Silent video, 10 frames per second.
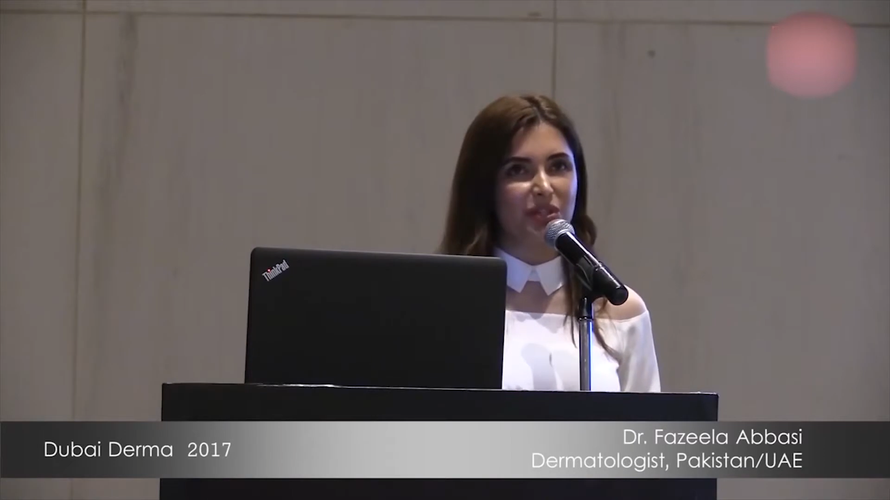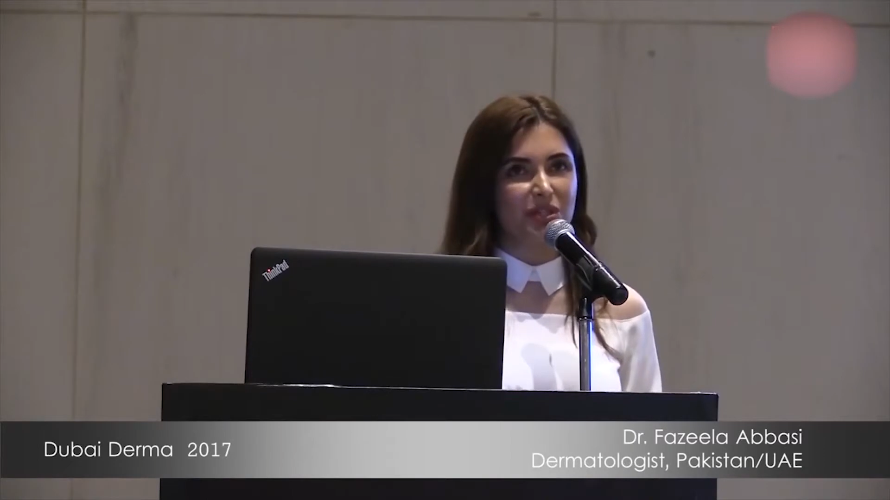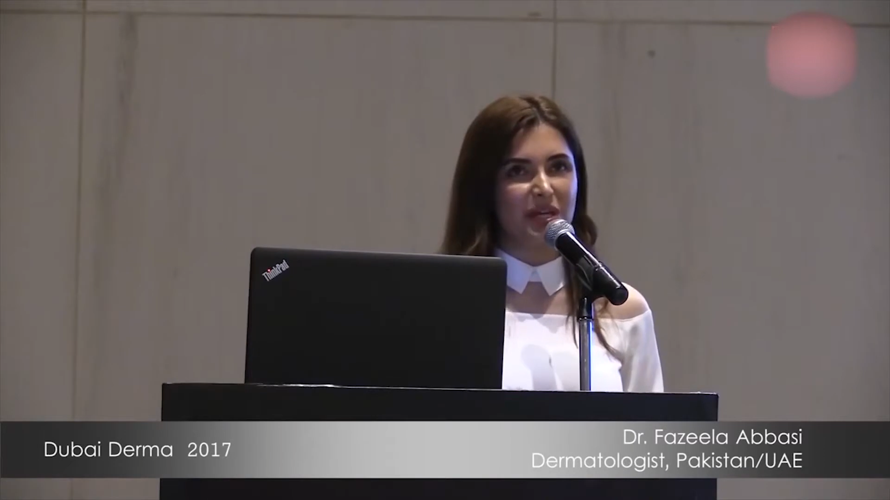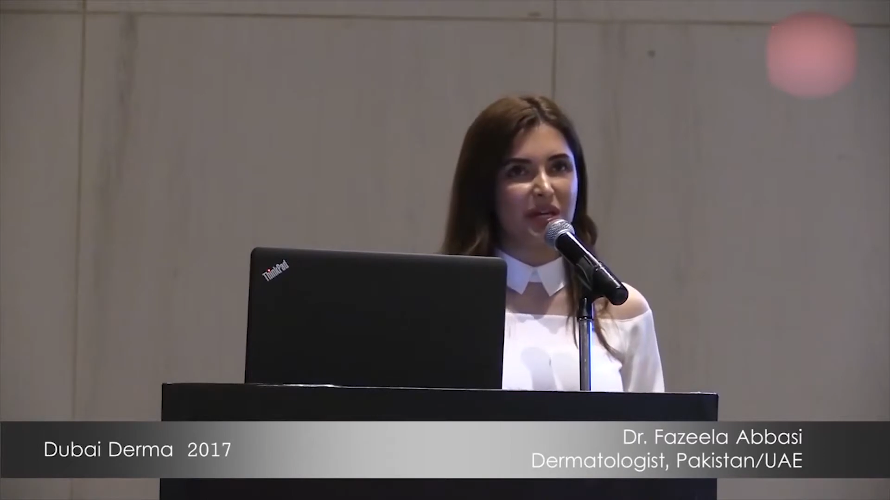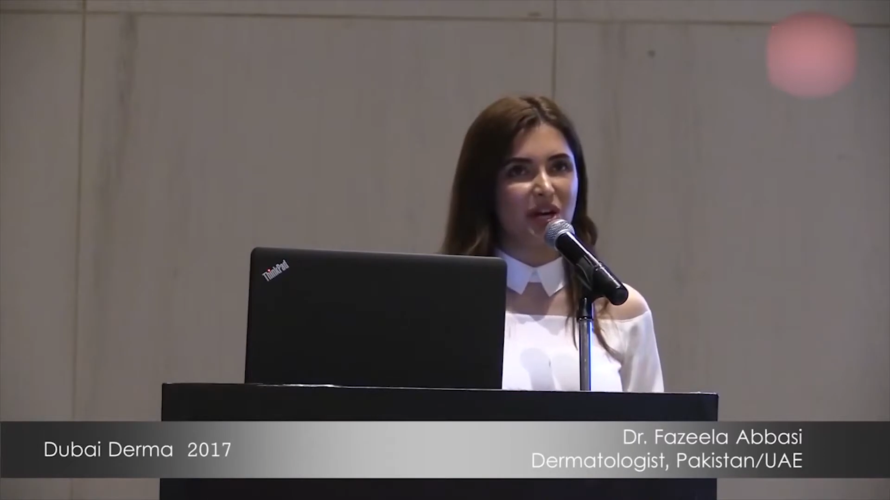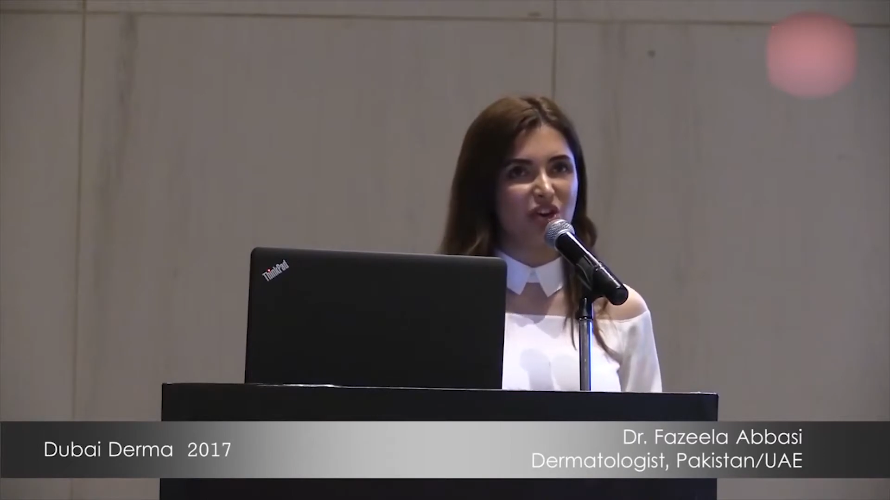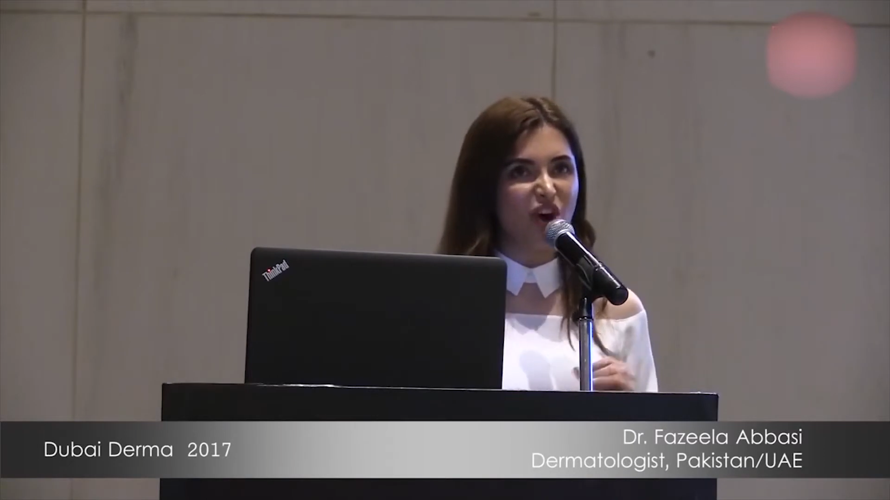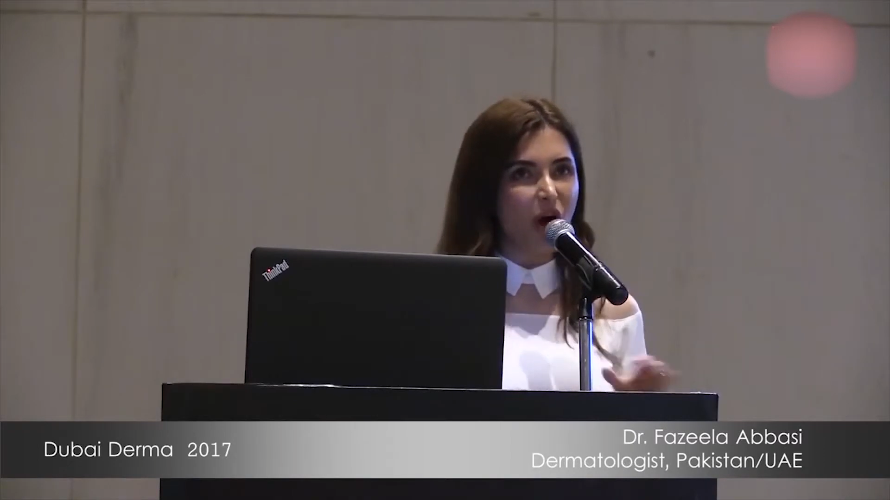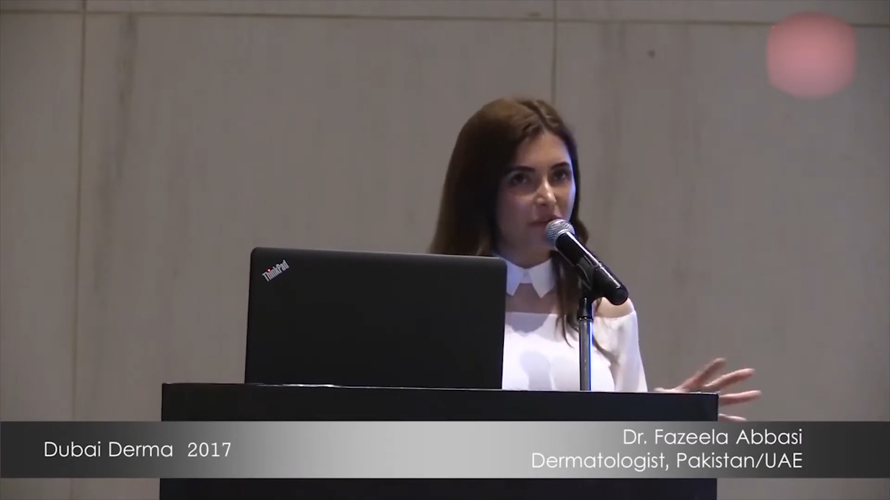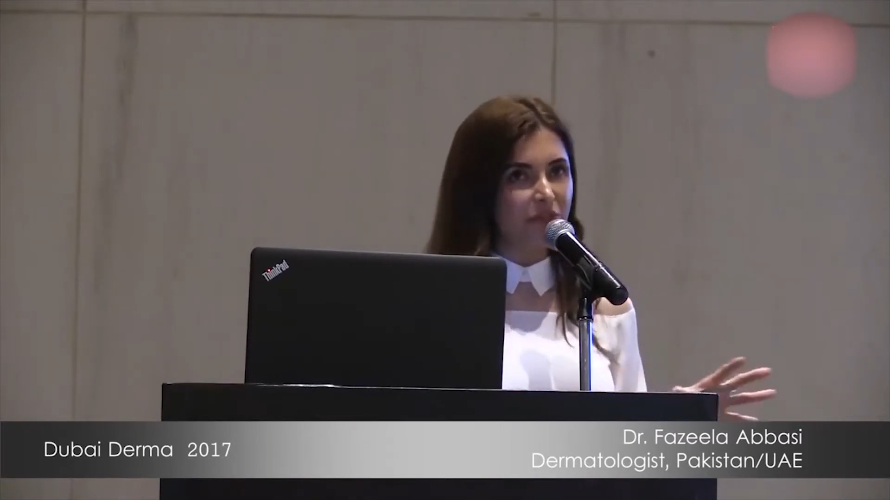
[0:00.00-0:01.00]
that they
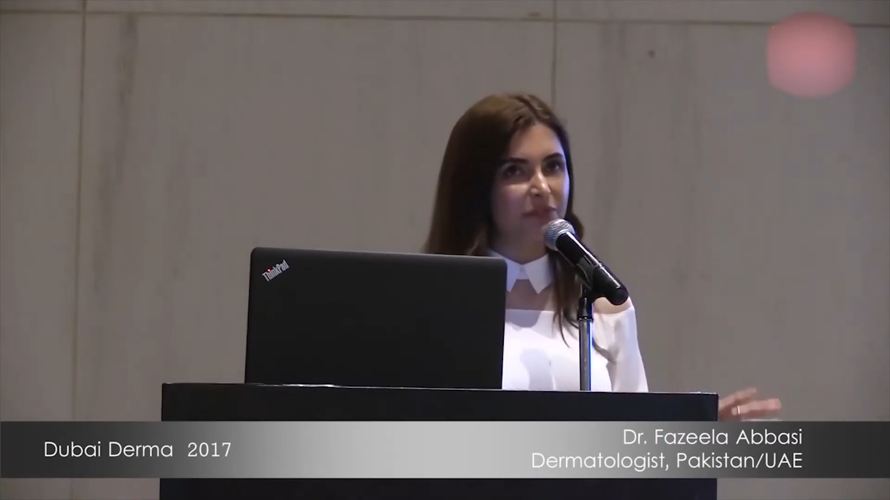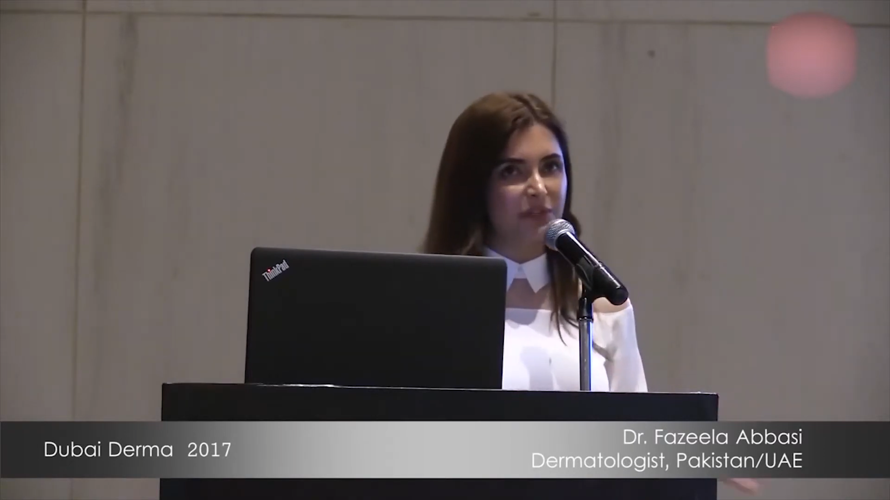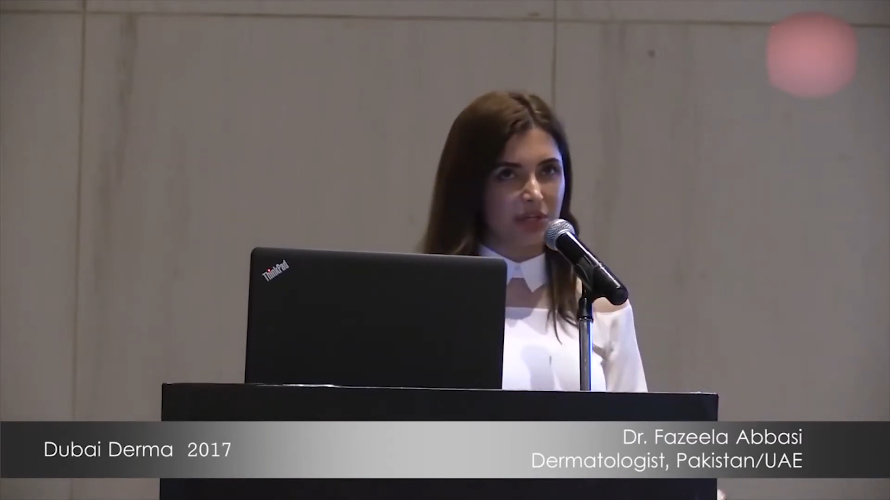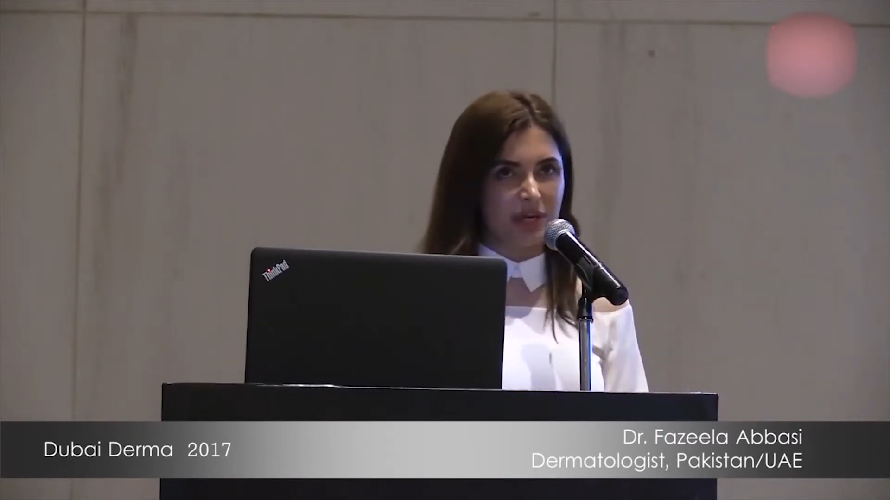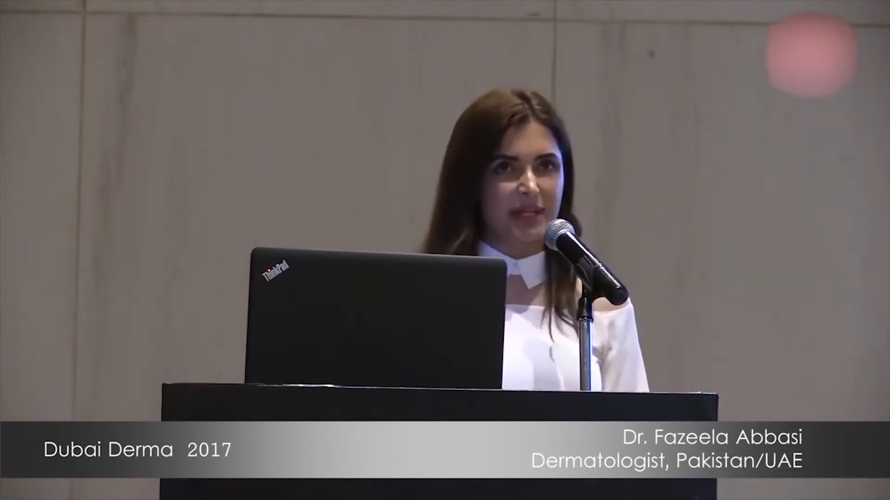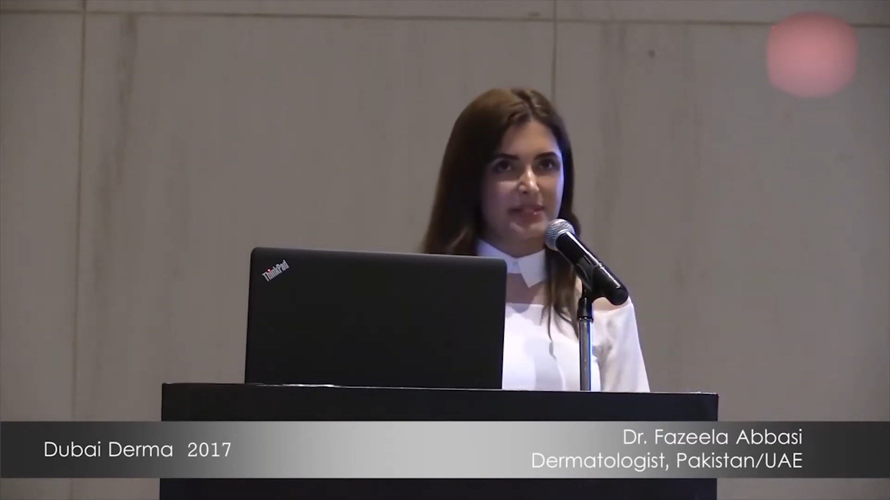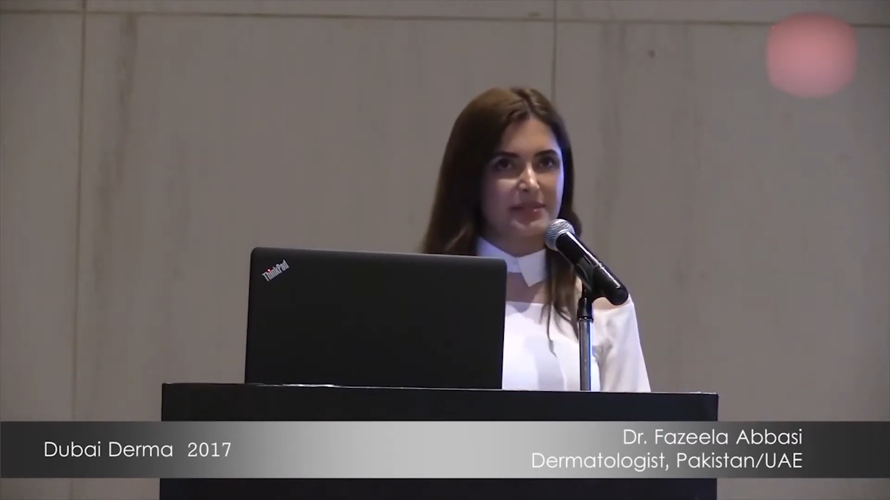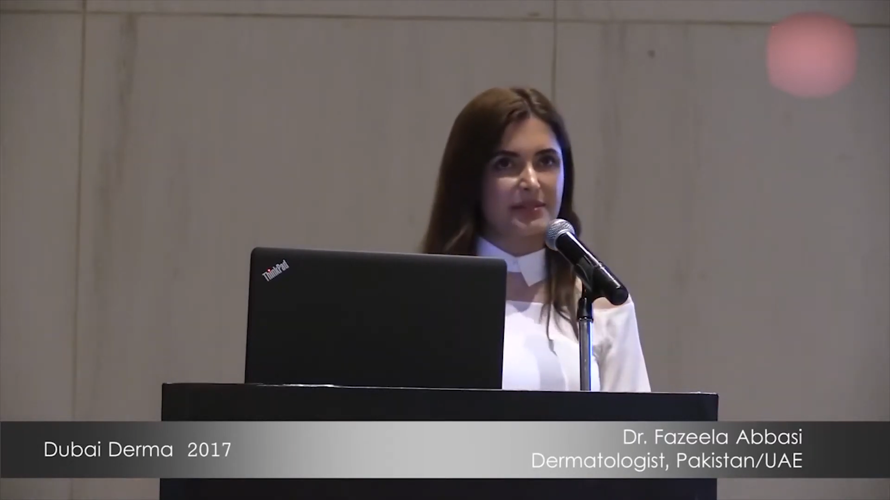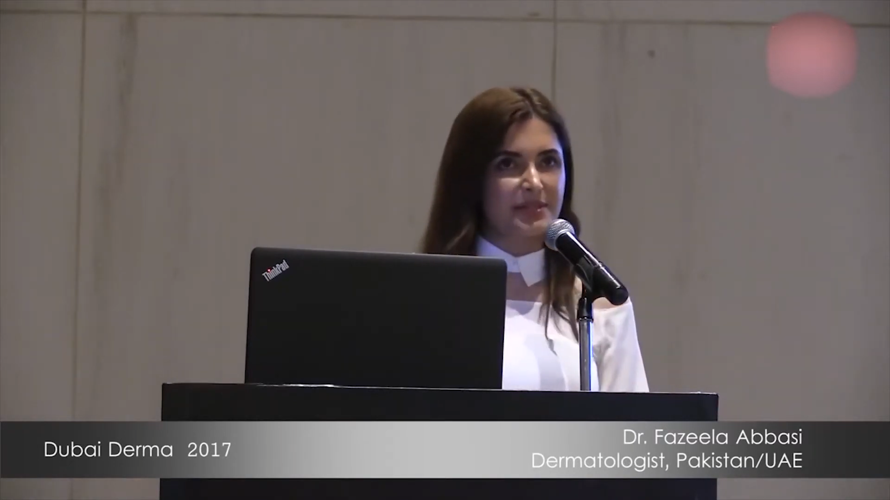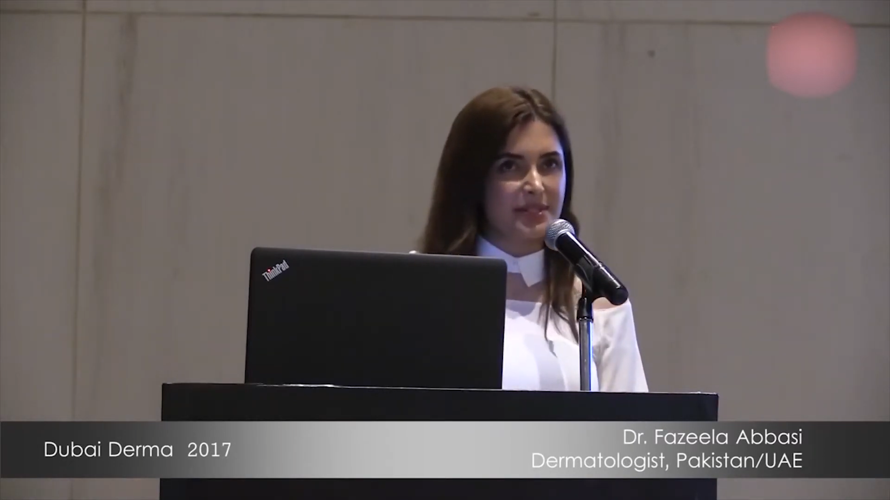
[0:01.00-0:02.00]
are off their
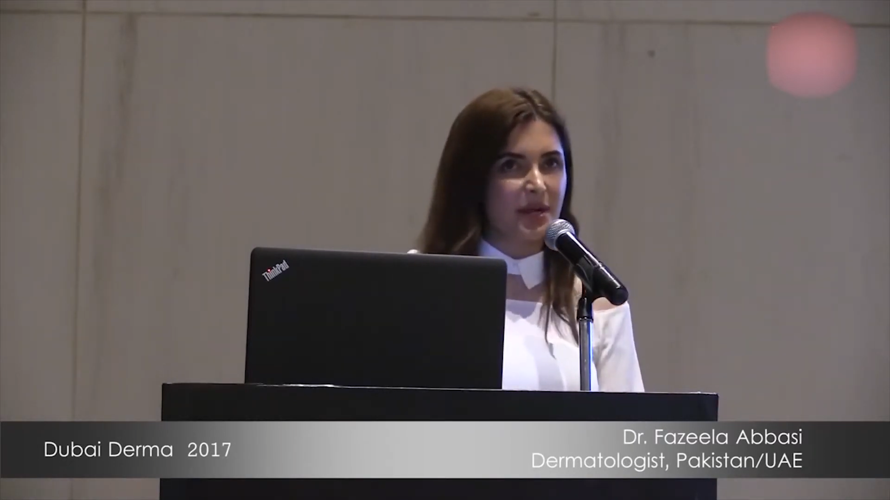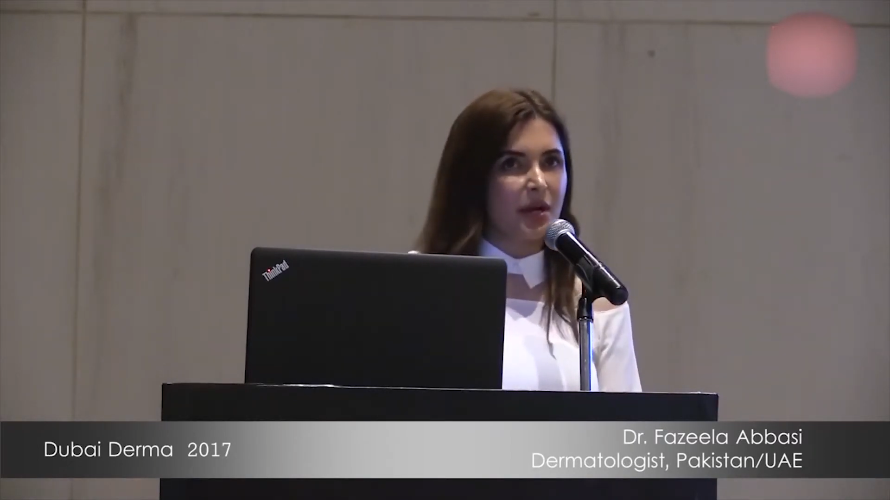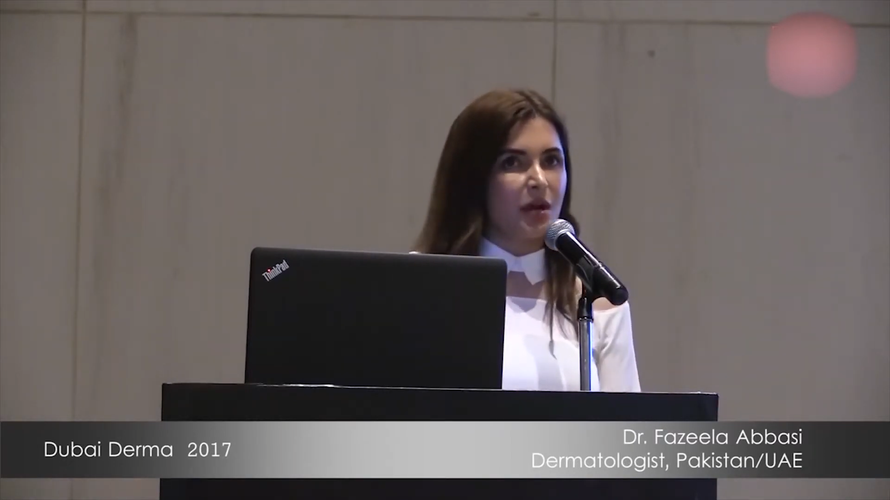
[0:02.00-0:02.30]
answers